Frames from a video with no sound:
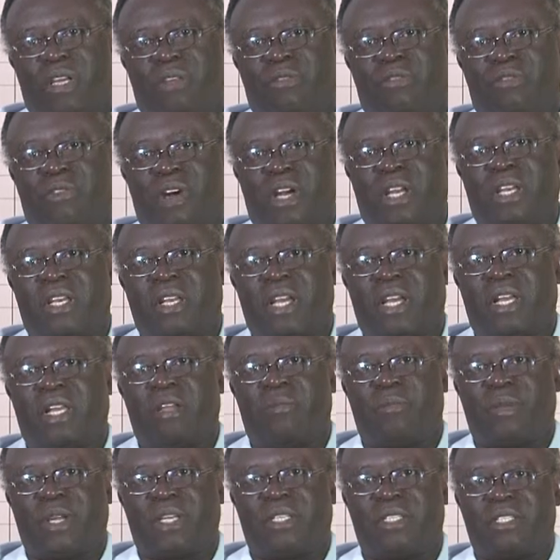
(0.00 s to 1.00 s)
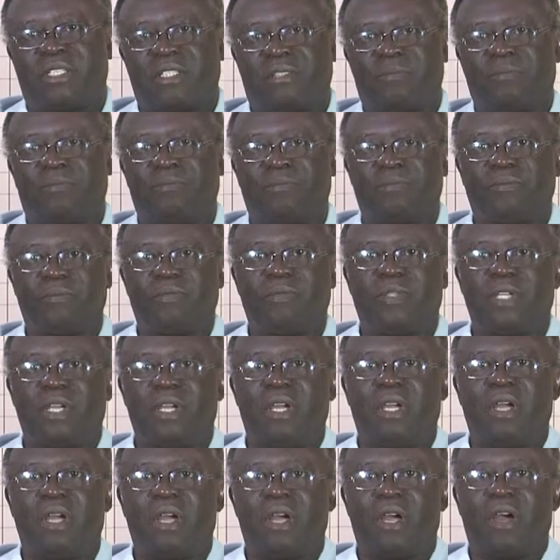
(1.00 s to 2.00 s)
if an element
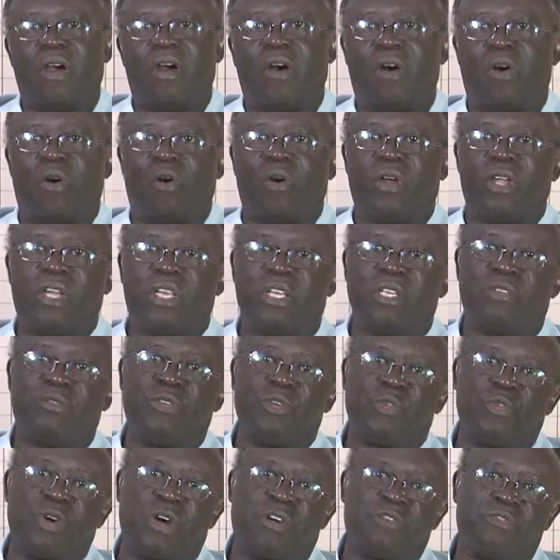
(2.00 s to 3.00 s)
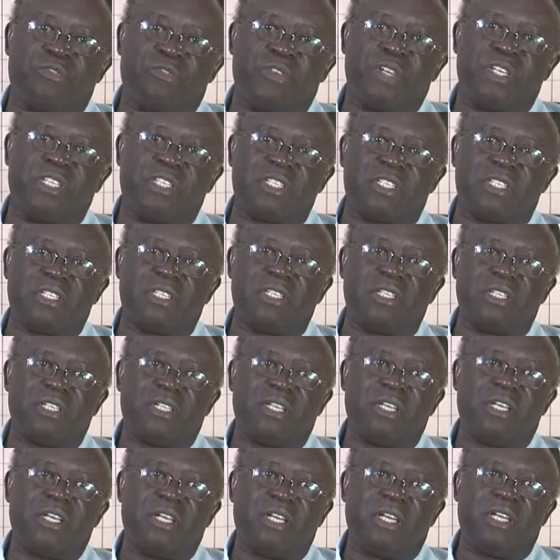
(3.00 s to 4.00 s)
or individual fits
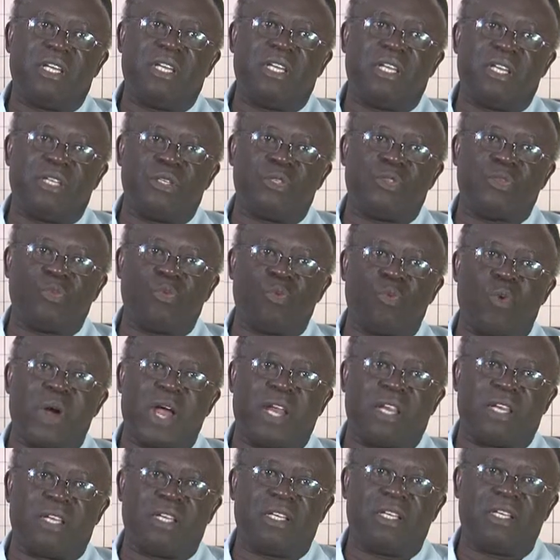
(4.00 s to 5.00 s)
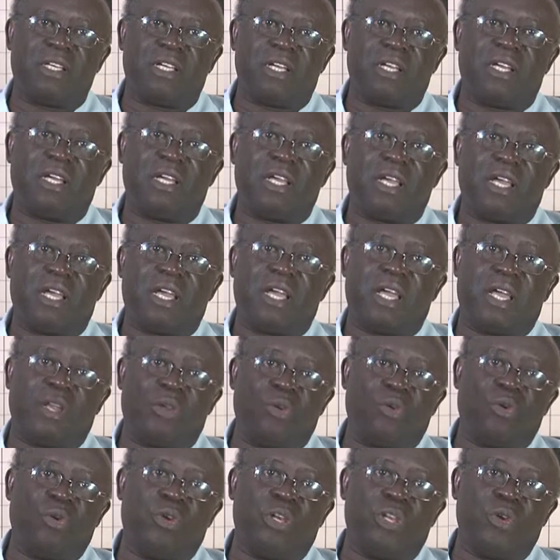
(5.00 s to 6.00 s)
into one
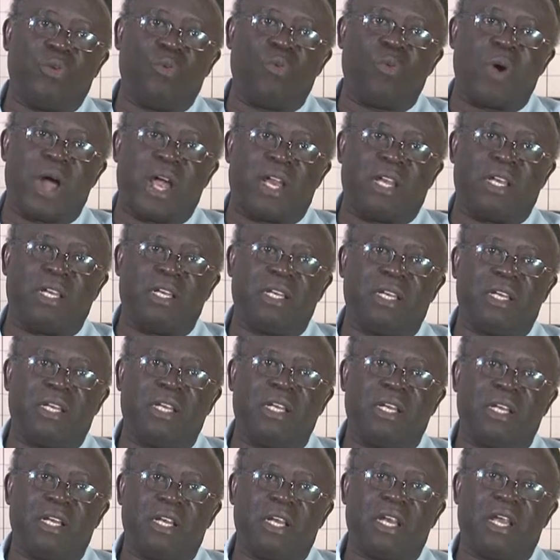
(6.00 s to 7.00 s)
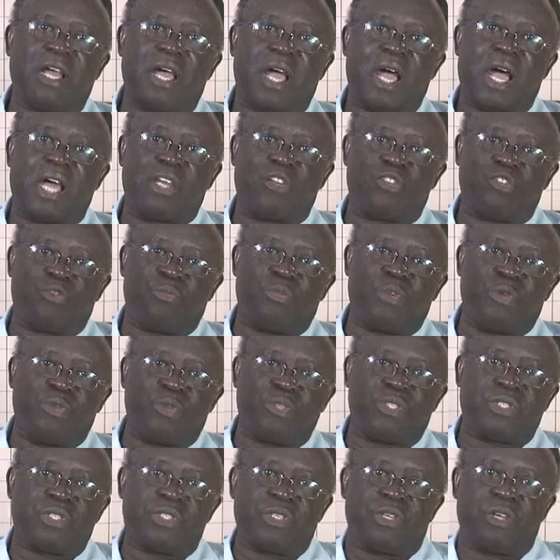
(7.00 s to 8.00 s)
and only one
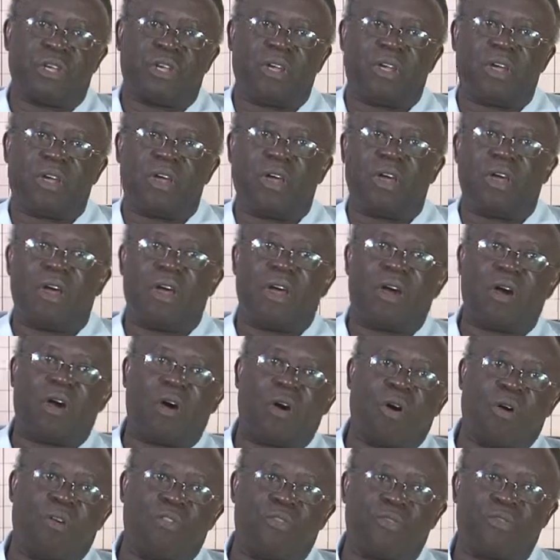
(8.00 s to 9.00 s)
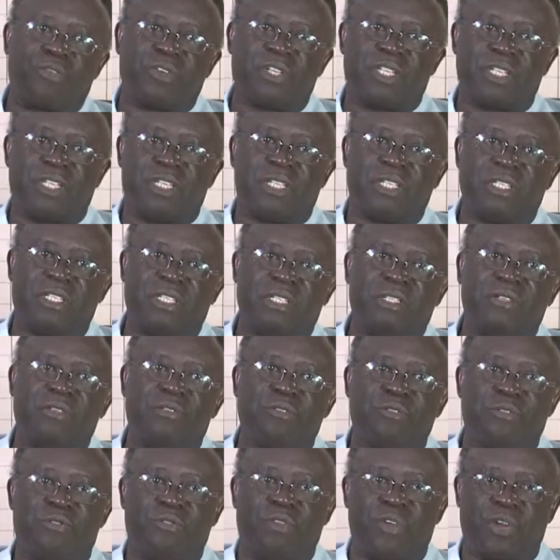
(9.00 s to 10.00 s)
attribute of the
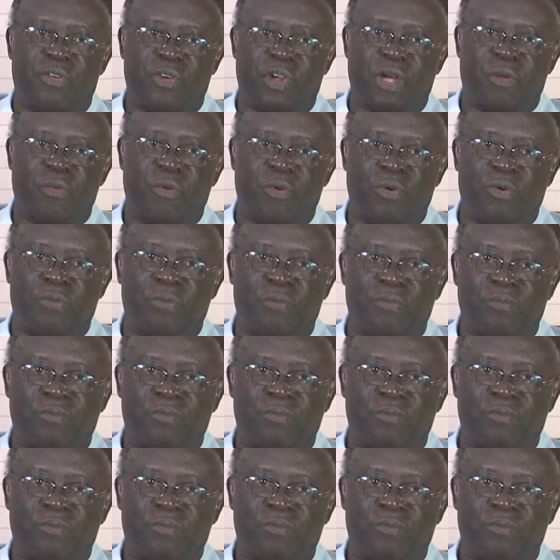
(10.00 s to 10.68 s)
variable.